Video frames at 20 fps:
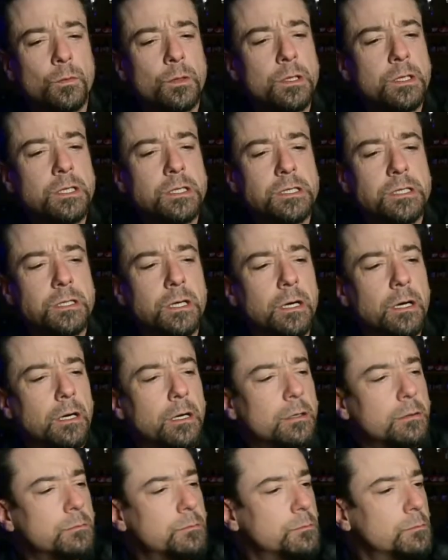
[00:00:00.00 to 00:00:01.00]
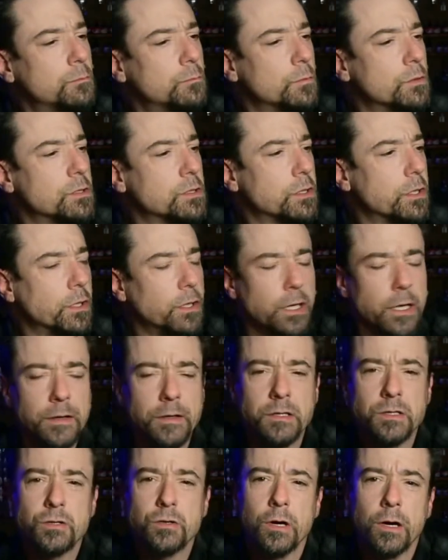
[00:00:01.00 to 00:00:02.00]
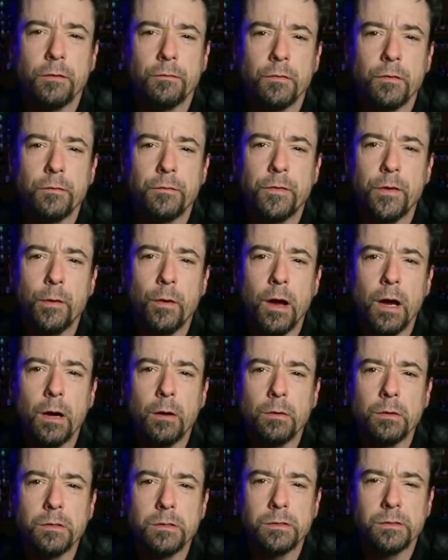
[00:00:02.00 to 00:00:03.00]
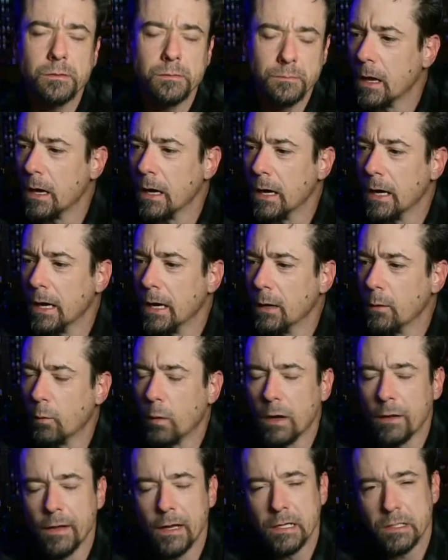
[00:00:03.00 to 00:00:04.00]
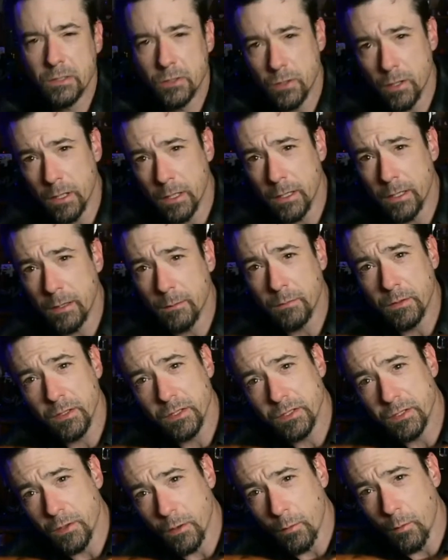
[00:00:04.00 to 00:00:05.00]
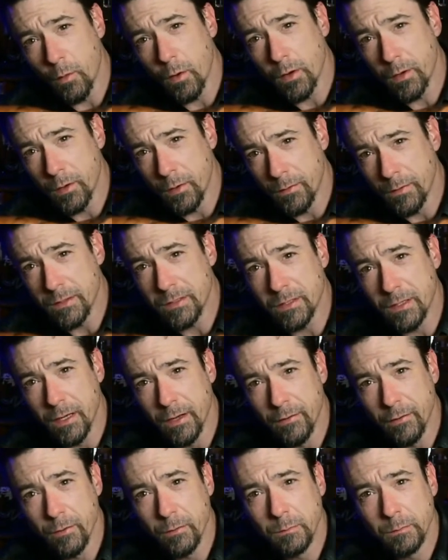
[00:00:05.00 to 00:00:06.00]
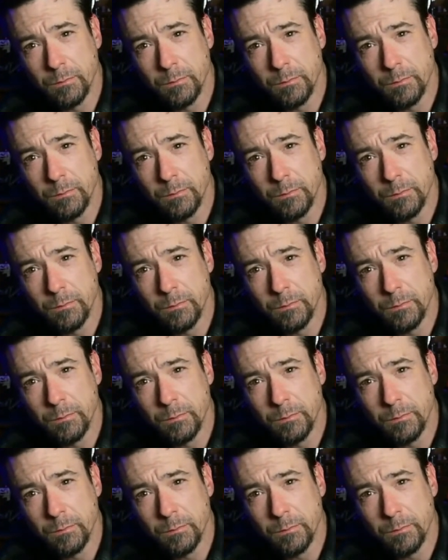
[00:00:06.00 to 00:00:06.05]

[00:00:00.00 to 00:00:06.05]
We're just gonna let this dry for a few hours, and while that's drying, I'm gonna start working on this leather.